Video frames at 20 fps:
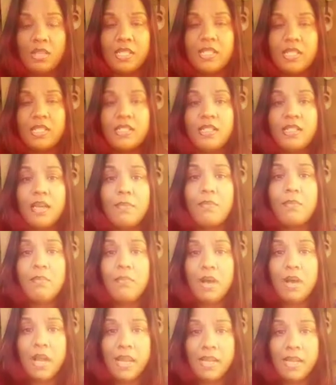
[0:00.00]
This is on
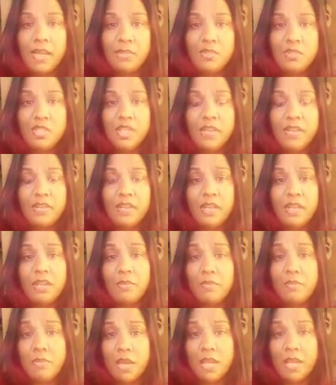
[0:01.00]
mine. I'm sharing it
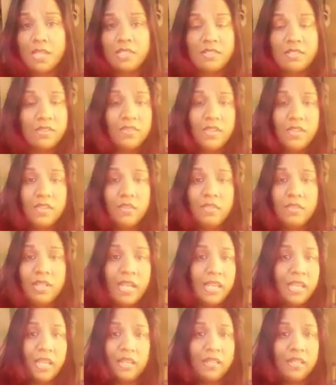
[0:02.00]
on mine. So if you don't
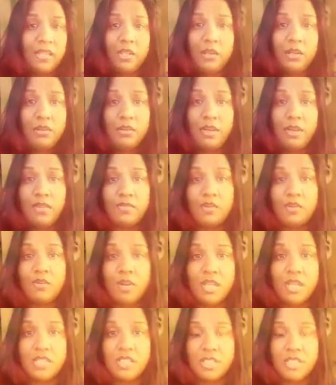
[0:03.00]
like it, then you don't have to
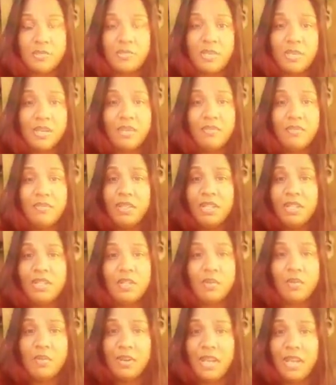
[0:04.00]
watch it. But I really
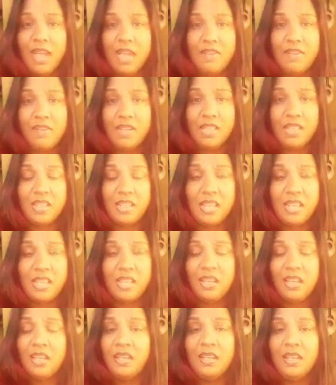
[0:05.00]
don't want to have anything
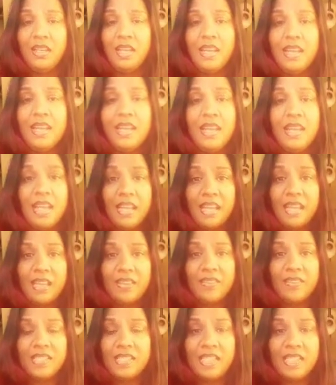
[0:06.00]

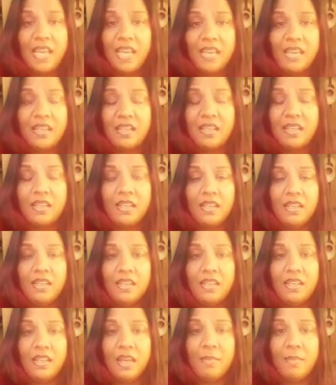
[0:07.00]
negative said
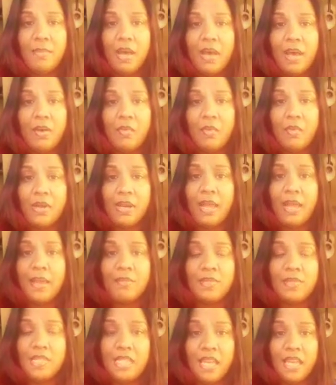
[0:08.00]
about what I
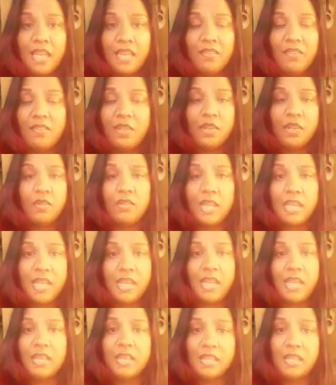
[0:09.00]
am saying. If you don't
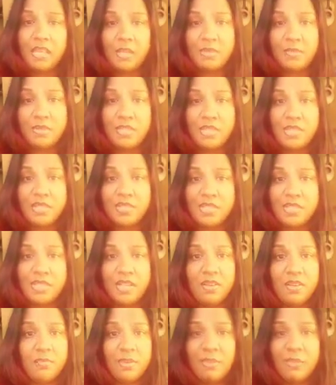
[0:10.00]
like it, then keep it to
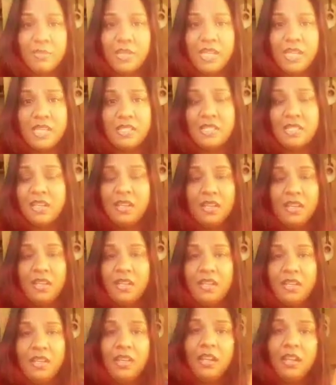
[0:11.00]
yourself. But please,
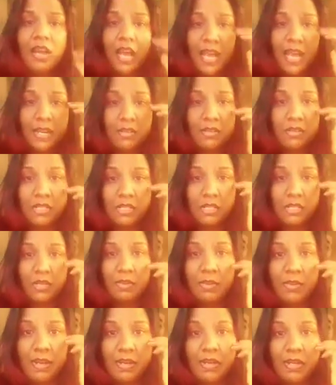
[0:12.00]
I don't need to know
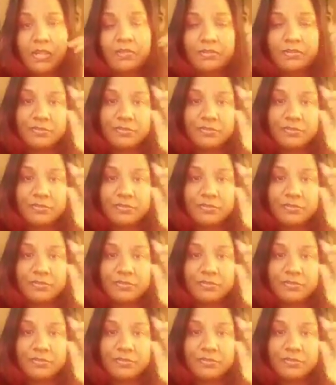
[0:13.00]
about it.